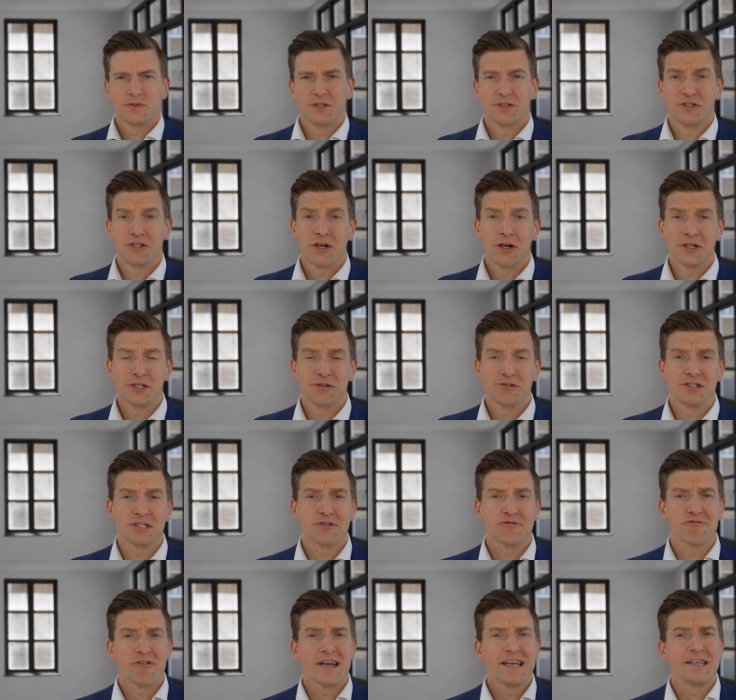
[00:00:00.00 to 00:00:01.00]
The charger is
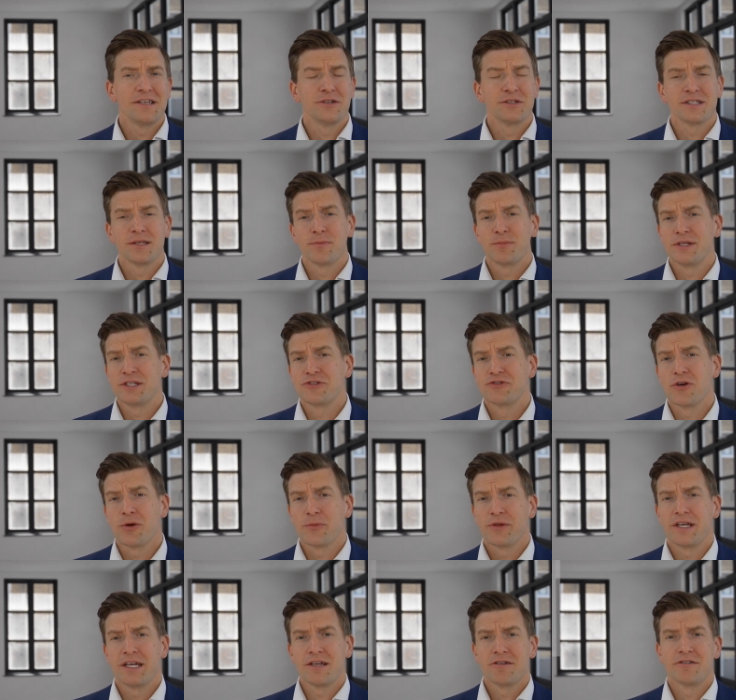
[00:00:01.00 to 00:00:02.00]
great. You simply drop
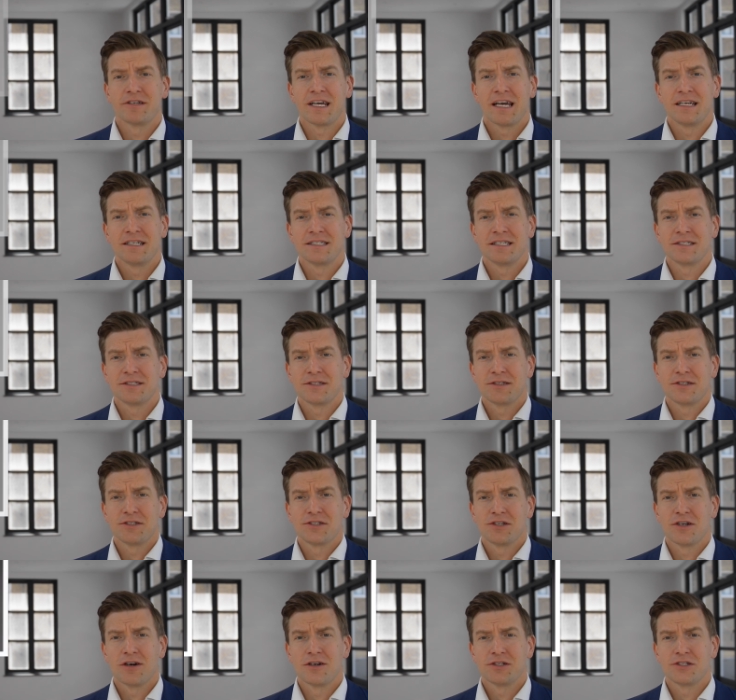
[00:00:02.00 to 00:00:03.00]
the hearing aids into the
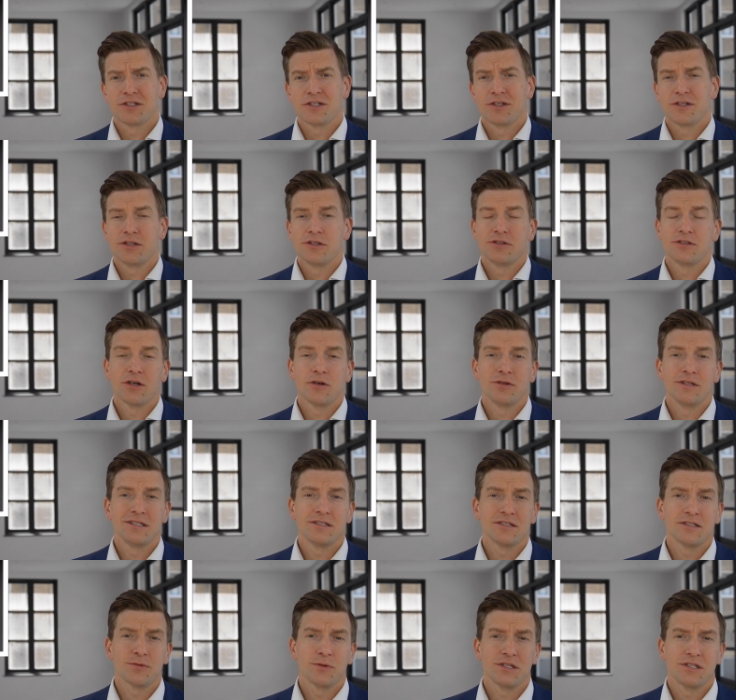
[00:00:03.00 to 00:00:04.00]
charger. You don't need
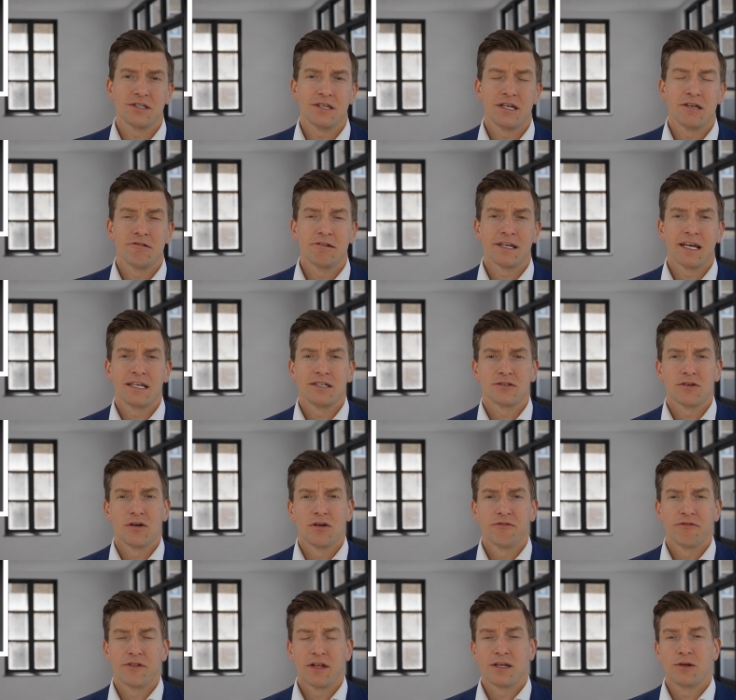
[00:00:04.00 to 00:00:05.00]
to switch the hearing aids
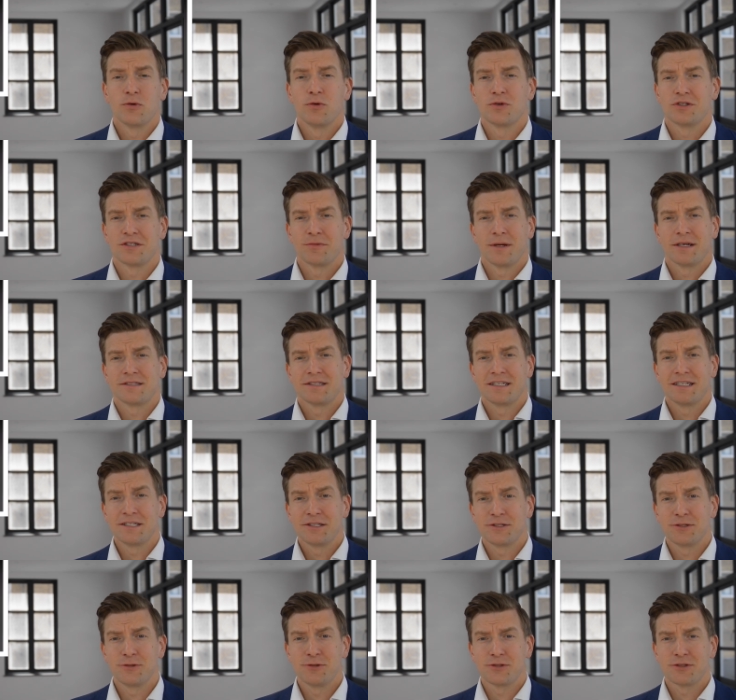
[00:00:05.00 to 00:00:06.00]
off. They automatically
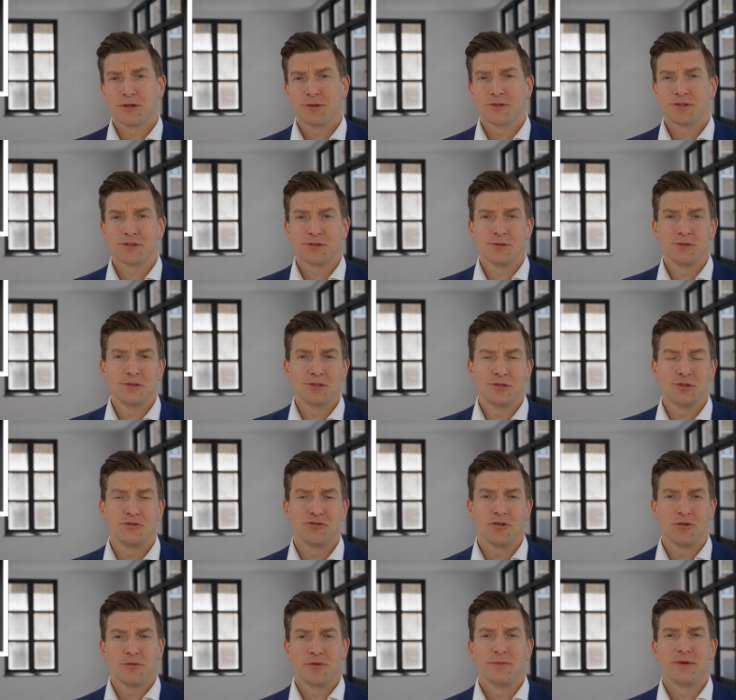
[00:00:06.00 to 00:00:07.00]
do so as soon as you
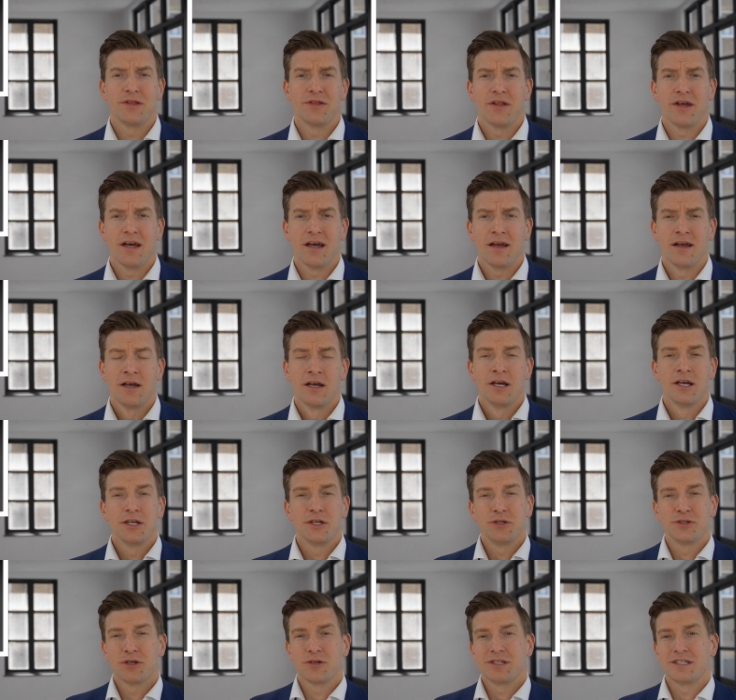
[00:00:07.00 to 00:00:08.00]
drop them in there.
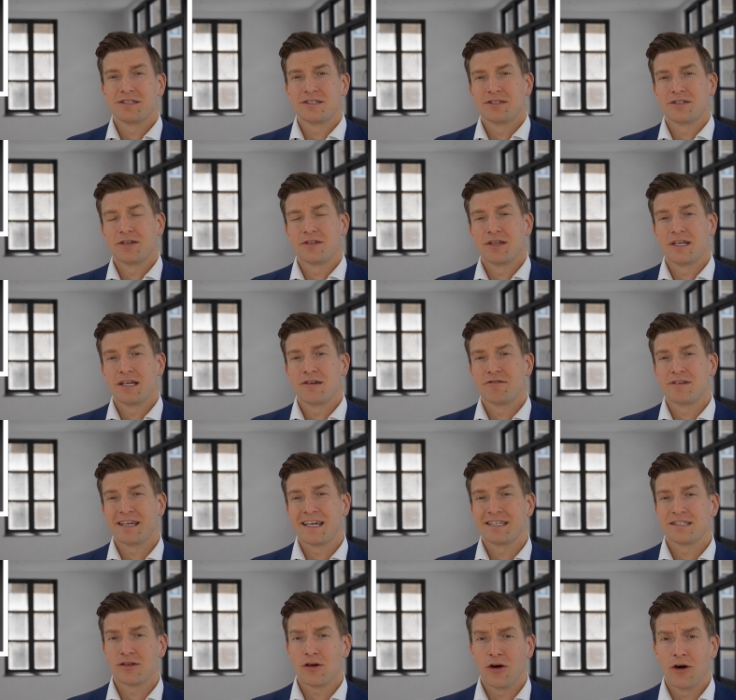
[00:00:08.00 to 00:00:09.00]
You don't need to turn the hearing
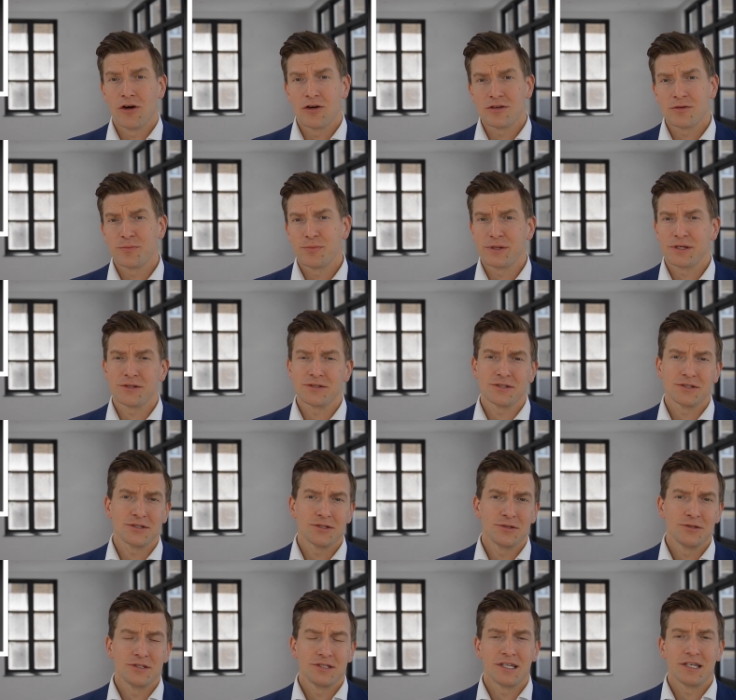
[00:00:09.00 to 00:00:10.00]
aids on because as
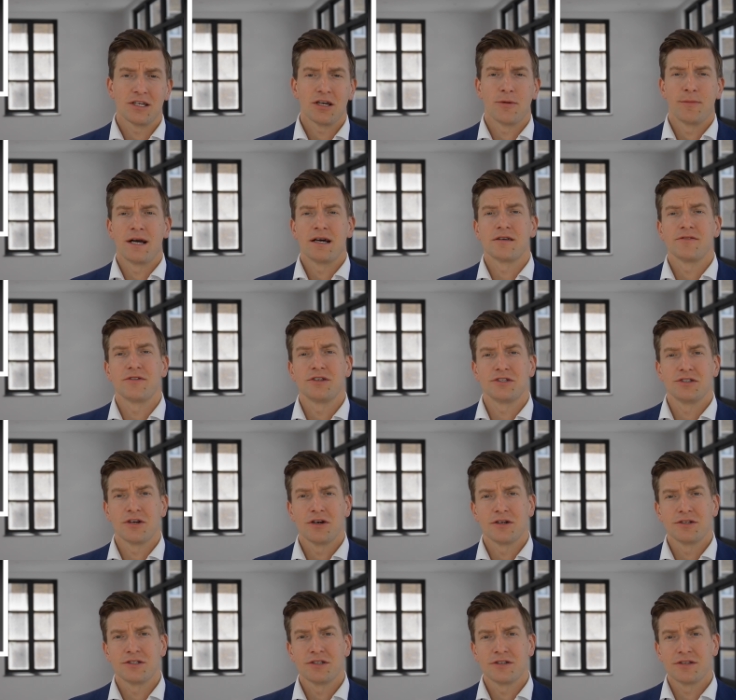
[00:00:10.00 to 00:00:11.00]
soon as they come out of the
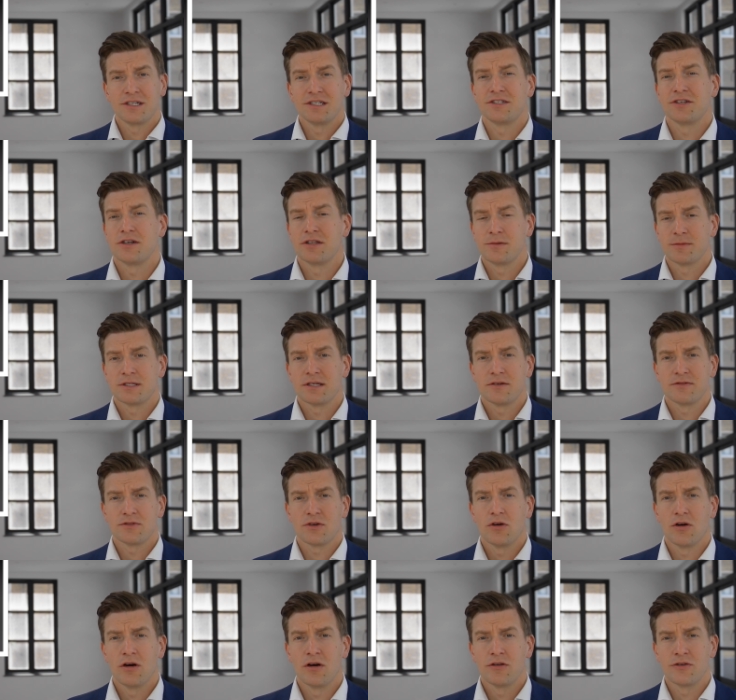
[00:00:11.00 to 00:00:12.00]
charger, they turn themselves
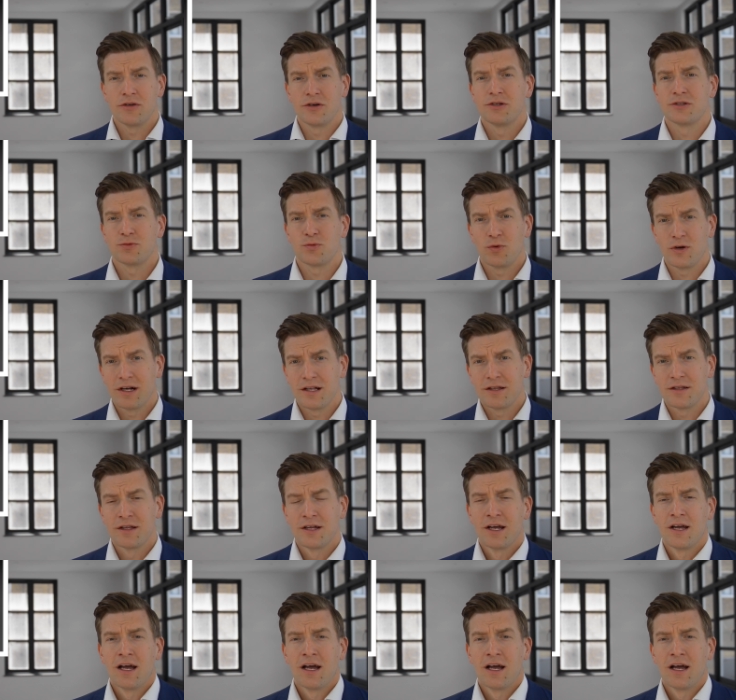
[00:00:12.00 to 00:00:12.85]
on as well.